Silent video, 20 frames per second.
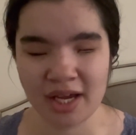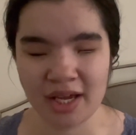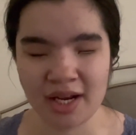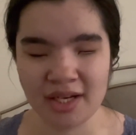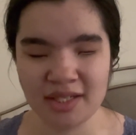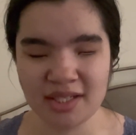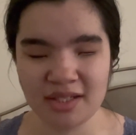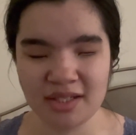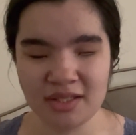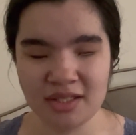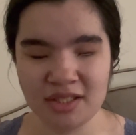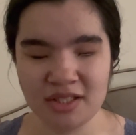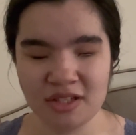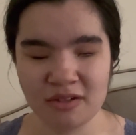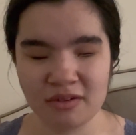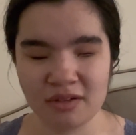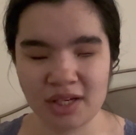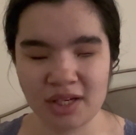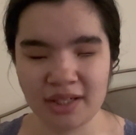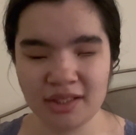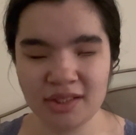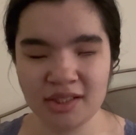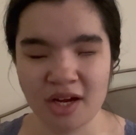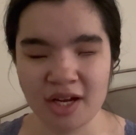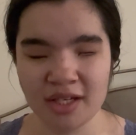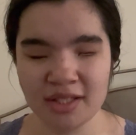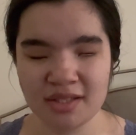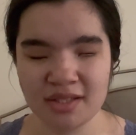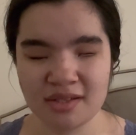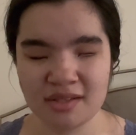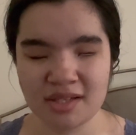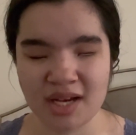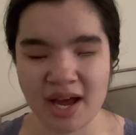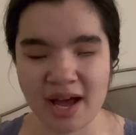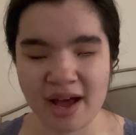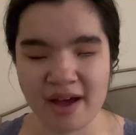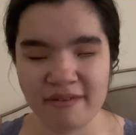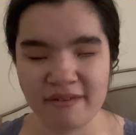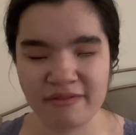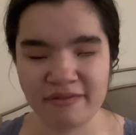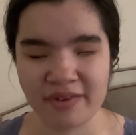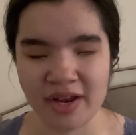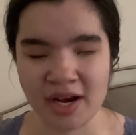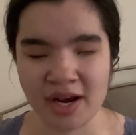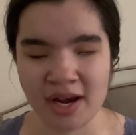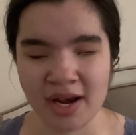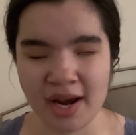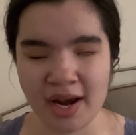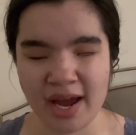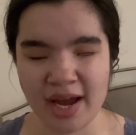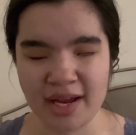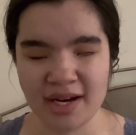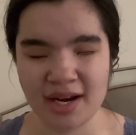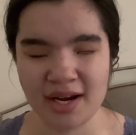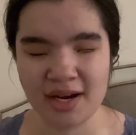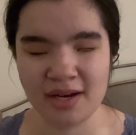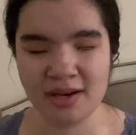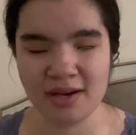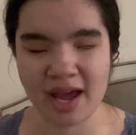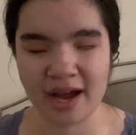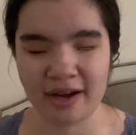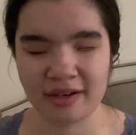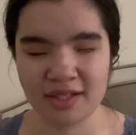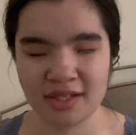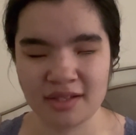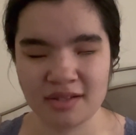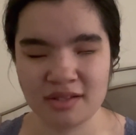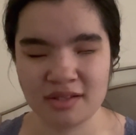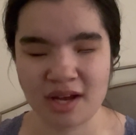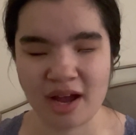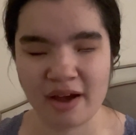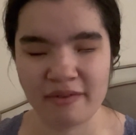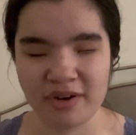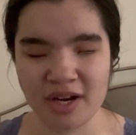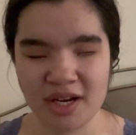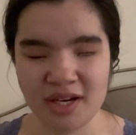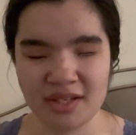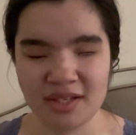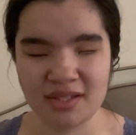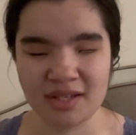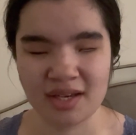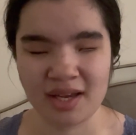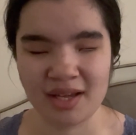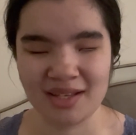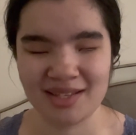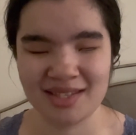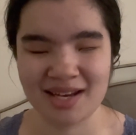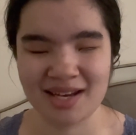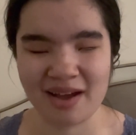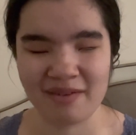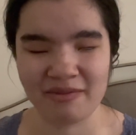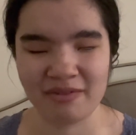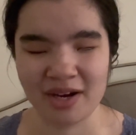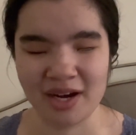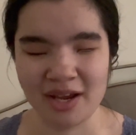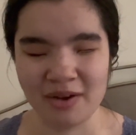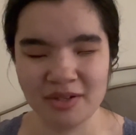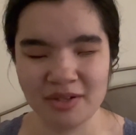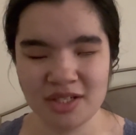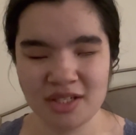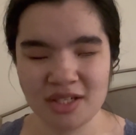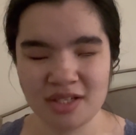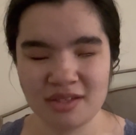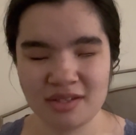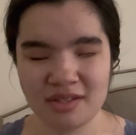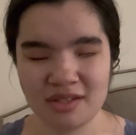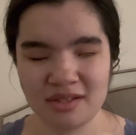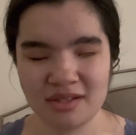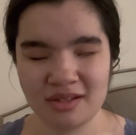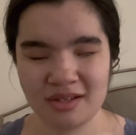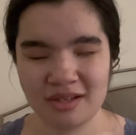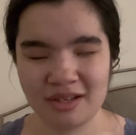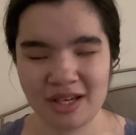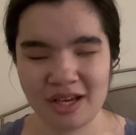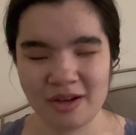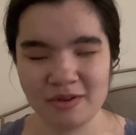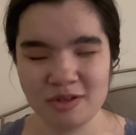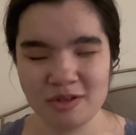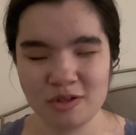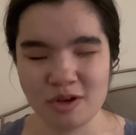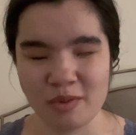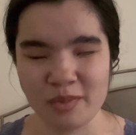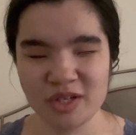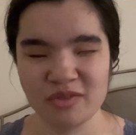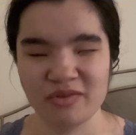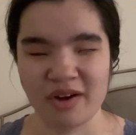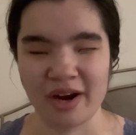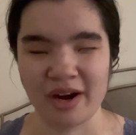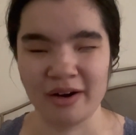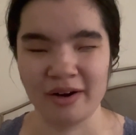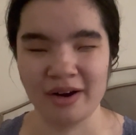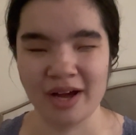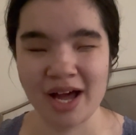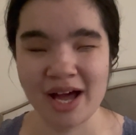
I did like dance stuff, and I did acting stuff, and I did singing stuff, and it was so much fun.